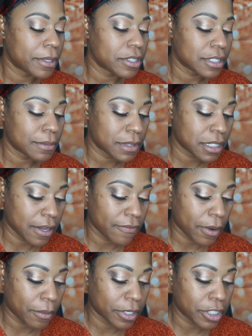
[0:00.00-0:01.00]
There's some stuff
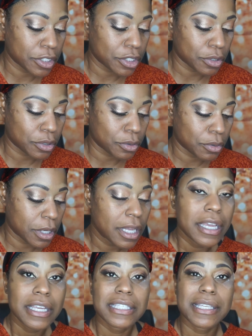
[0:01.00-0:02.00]
I want to do
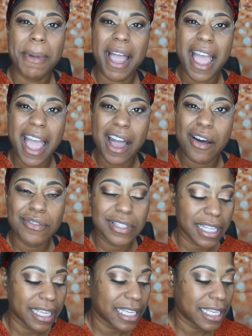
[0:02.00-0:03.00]
to my house,
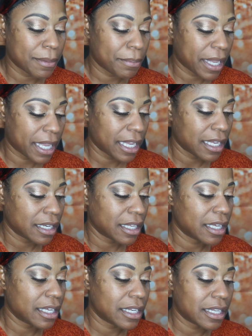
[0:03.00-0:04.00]
like get it
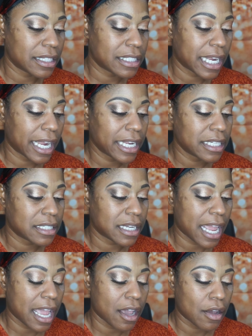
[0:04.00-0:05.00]
painted, change
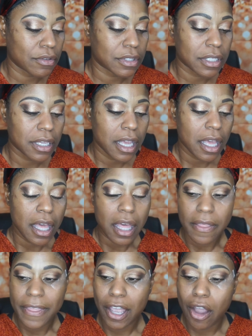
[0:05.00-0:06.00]
out
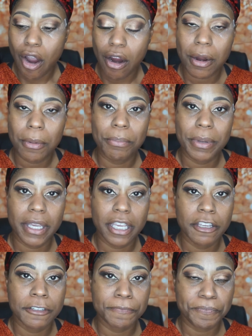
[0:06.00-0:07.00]
the
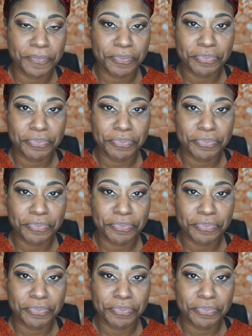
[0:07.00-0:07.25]
carpet,